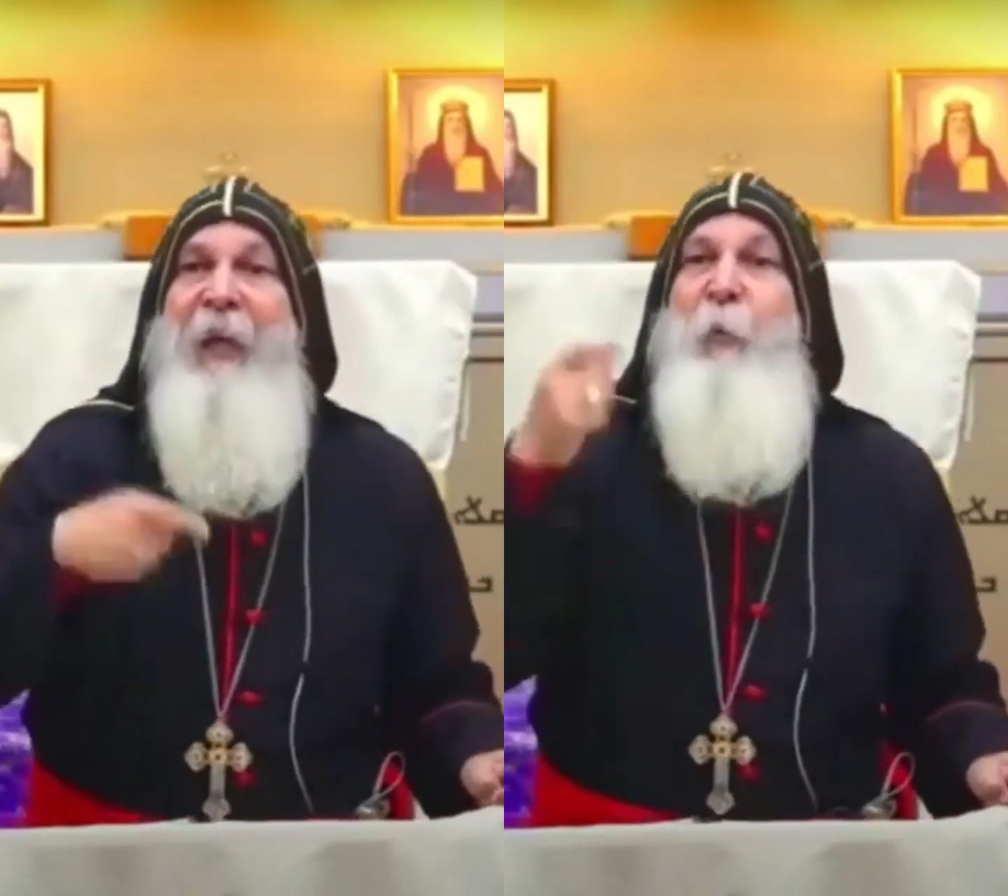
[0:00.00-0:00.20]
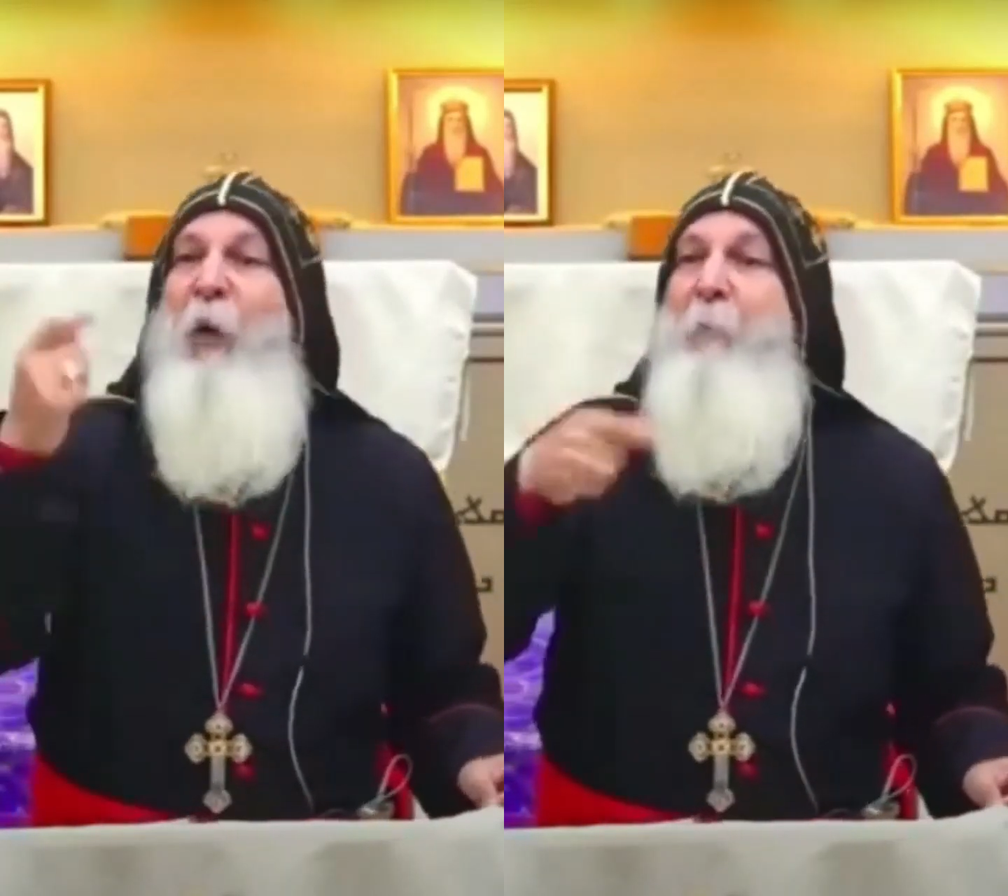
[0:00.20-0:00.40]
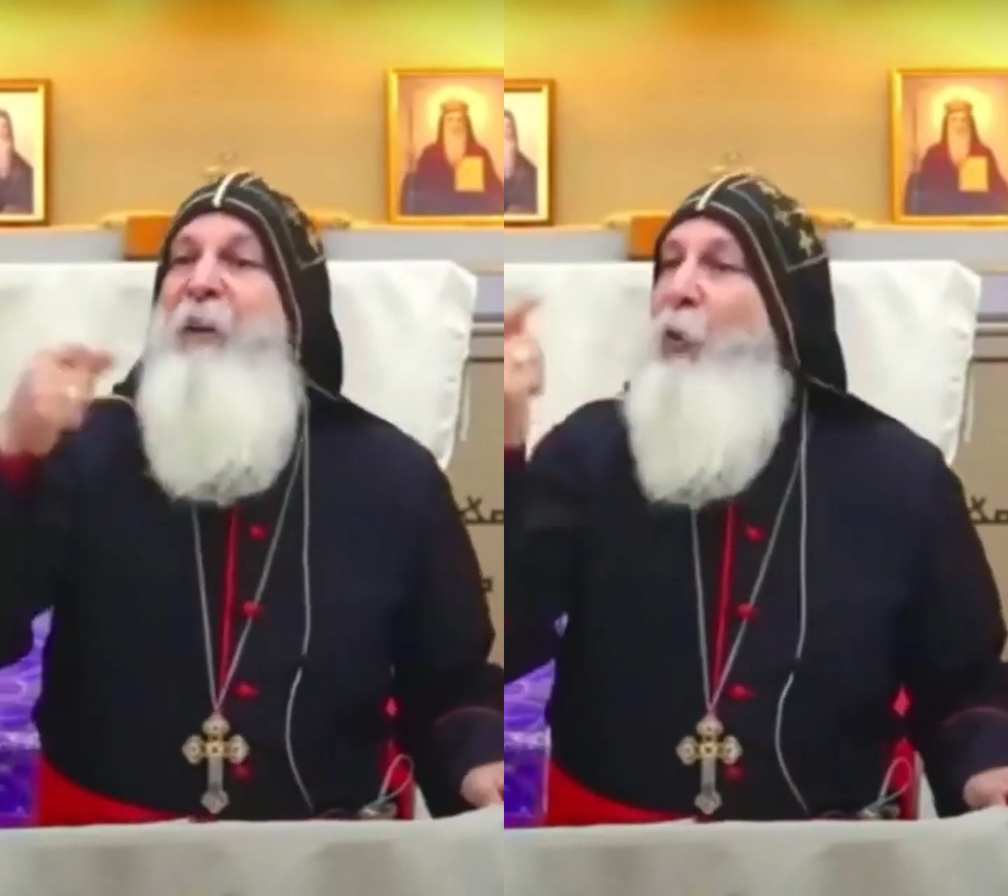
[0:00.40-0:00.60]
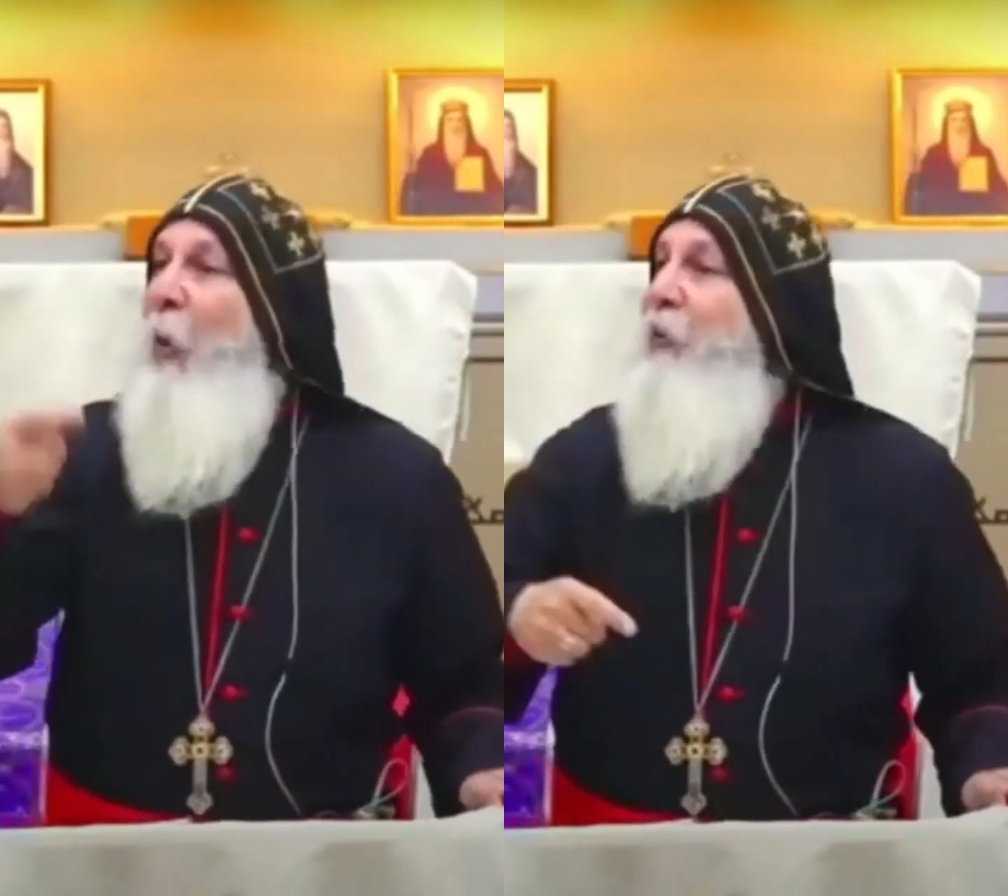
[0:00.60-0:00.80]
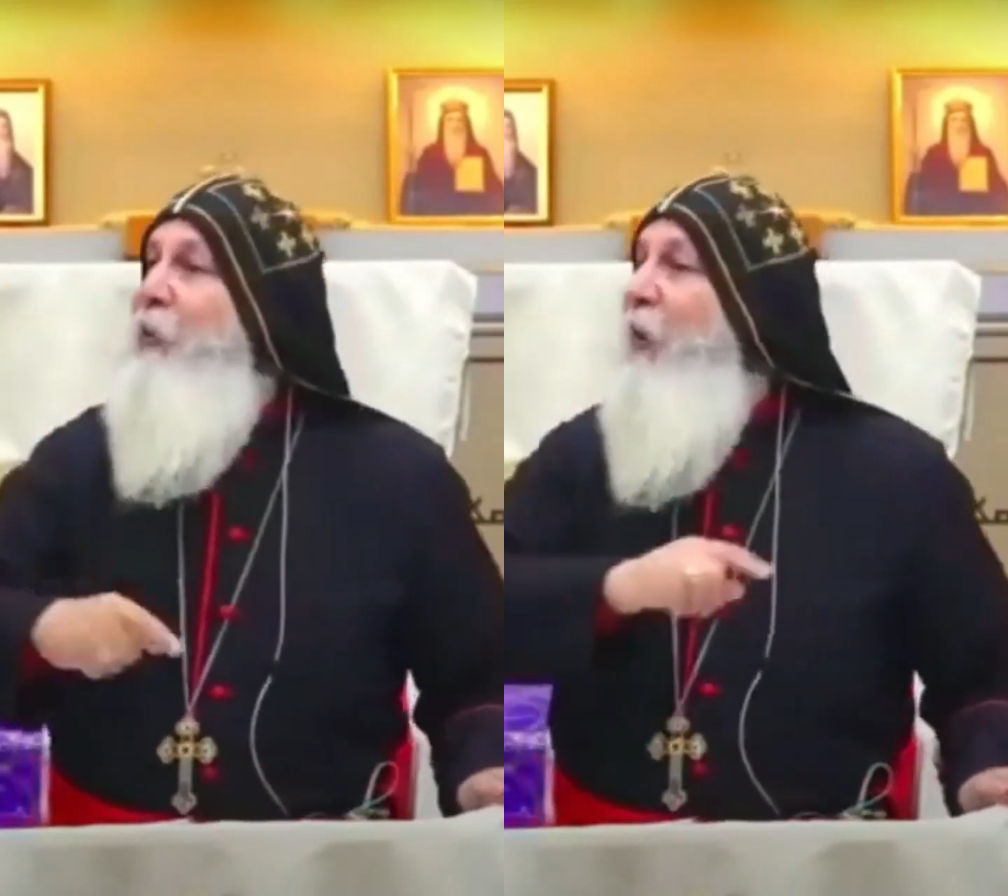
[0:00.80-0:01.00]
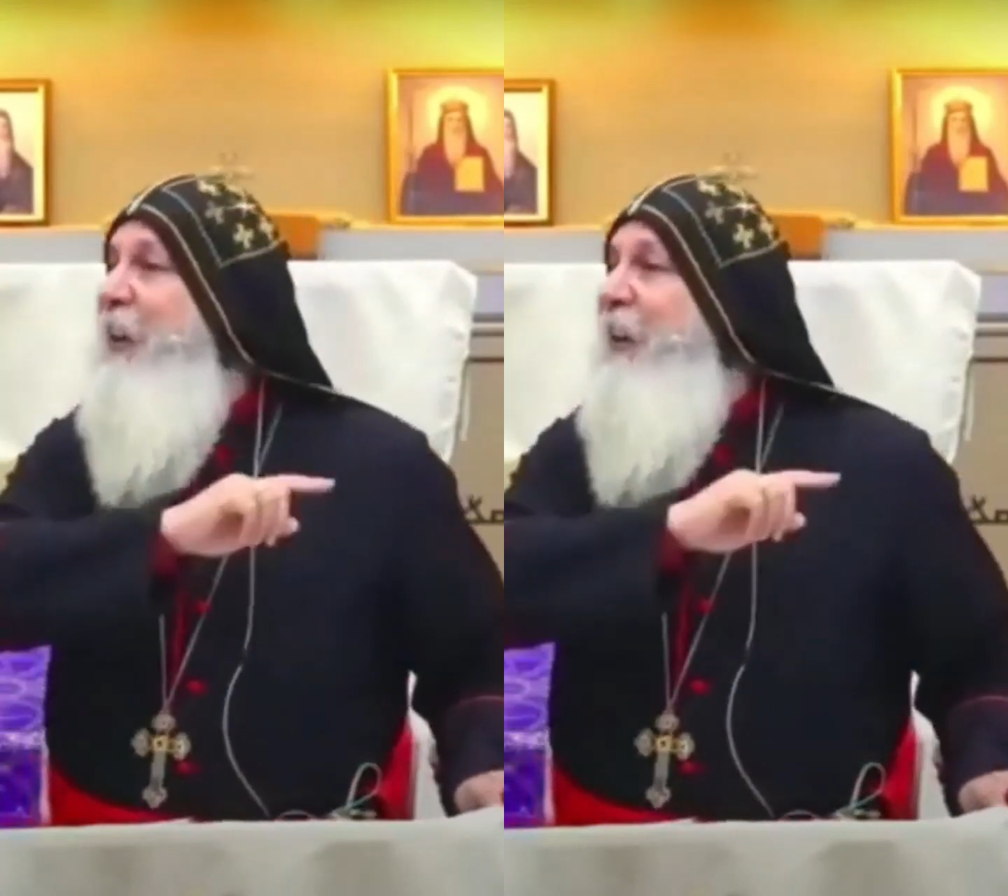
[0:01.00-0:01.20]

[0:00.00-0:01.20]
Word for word: It will be taught on